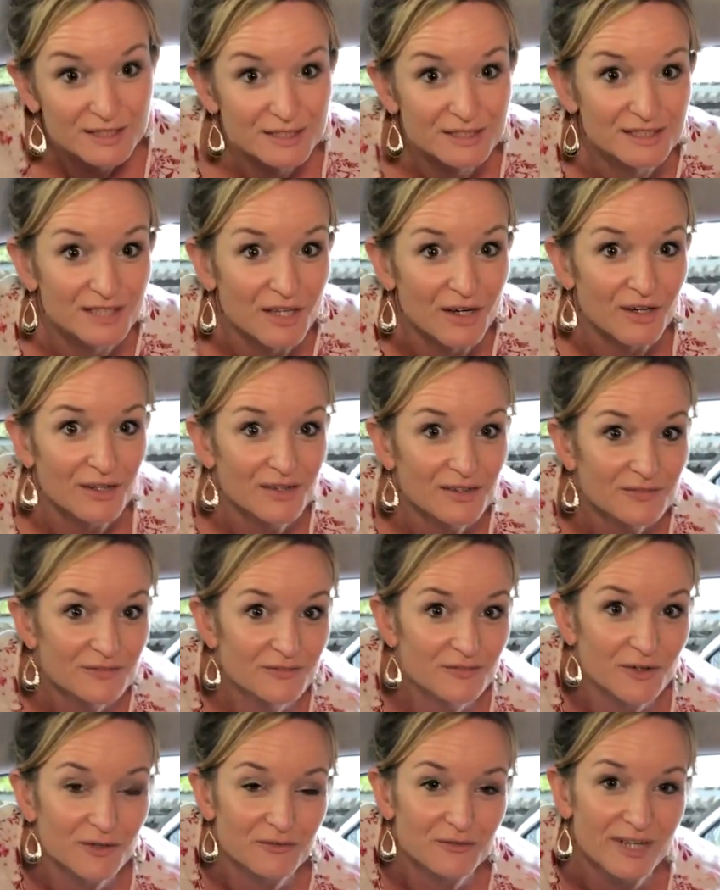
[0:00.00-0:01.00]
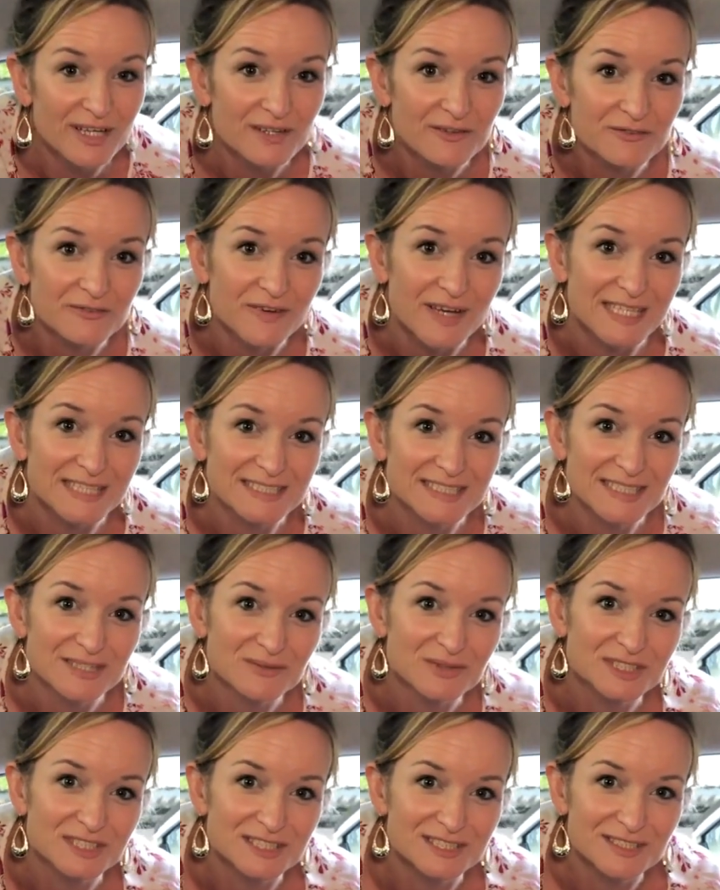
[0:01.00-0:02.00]
So for rear facing,
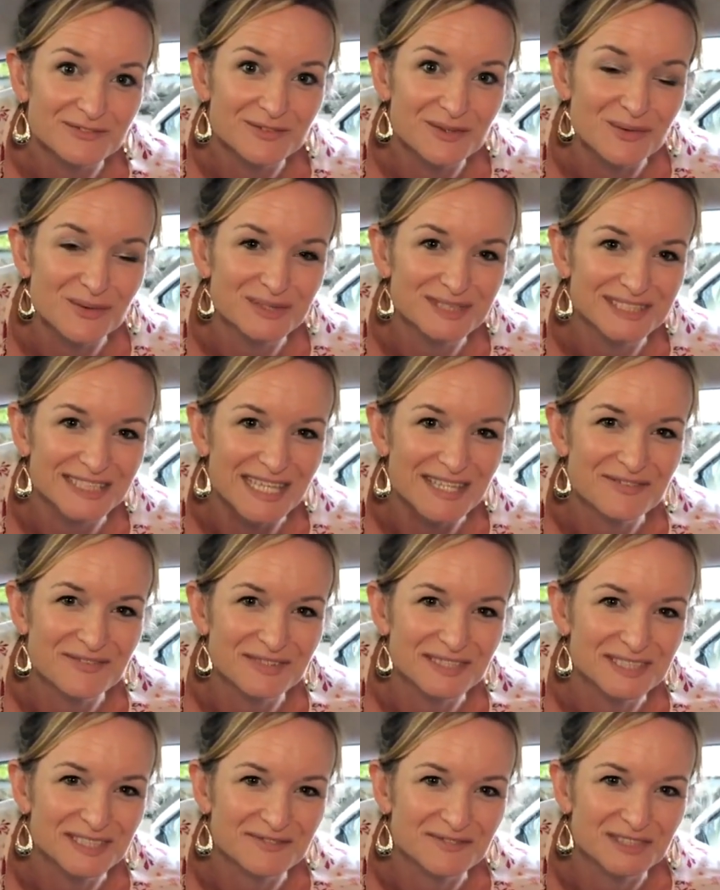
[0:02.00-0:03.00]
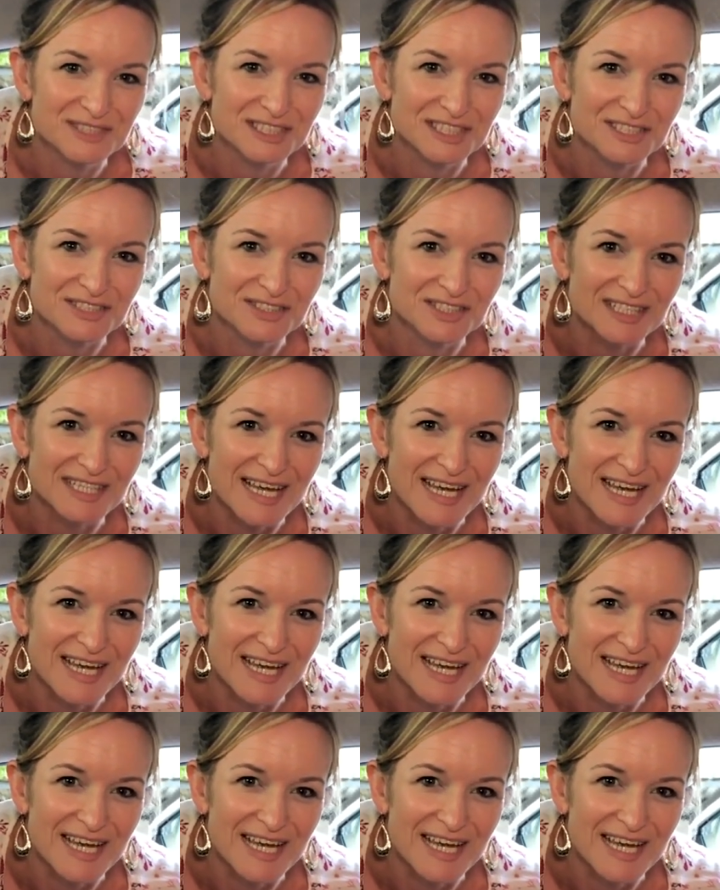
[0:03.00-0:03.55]
which is of course safest for children